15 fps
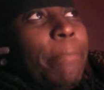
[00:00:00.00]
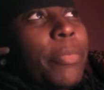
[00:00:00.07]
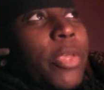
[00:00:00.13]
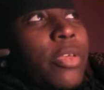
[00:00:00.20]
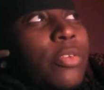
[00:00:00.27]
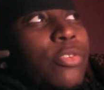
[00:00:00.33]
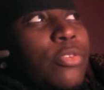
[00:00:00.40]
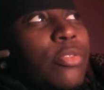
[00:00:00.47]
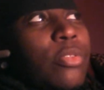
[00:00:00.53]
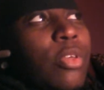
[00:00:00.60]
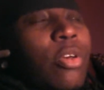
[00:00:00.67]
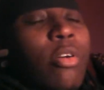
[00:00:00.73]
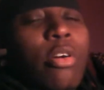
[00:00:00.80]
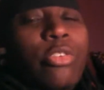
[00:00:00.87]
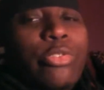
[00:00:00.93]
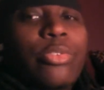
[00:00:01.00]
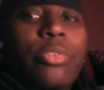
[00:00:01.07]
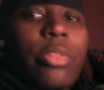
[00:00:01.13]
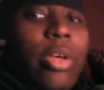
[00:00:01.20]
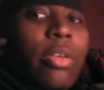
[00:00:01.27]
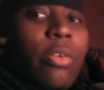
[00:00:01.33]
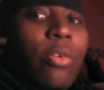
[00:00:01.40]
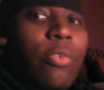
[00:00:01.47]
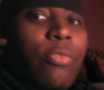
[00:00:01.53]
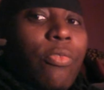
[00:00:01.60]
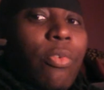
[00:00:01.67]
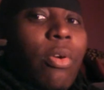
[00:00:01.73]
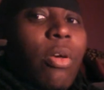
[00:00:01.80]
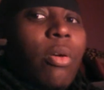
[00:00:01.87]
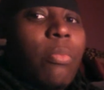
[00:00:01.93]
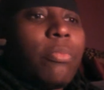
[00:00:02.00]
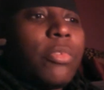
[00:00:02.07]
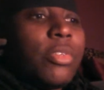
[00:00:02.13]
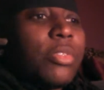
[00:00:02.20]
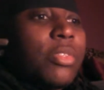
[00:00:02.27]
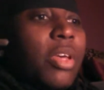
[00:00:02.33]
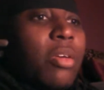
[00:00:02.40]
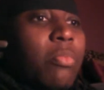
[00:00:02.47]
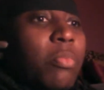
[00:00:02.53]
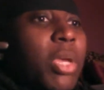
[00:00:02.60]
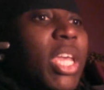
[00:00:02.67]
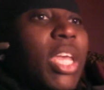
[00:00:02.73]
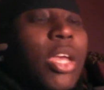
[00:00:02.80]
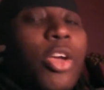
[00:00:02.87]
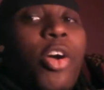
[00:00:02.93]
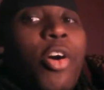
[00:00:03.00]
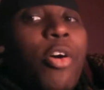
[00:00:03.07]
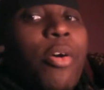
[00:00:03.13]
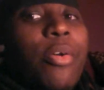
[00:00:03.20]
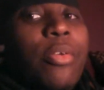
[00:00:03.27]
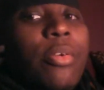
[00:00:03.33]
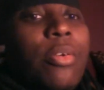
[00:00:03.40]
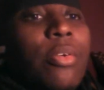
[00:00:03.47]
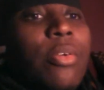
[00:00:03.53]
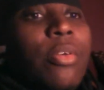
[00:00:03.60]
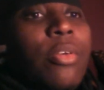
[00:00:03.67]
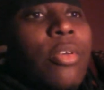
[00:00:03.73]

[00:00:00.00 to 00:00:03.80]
is the culture that you're from, does that make it harder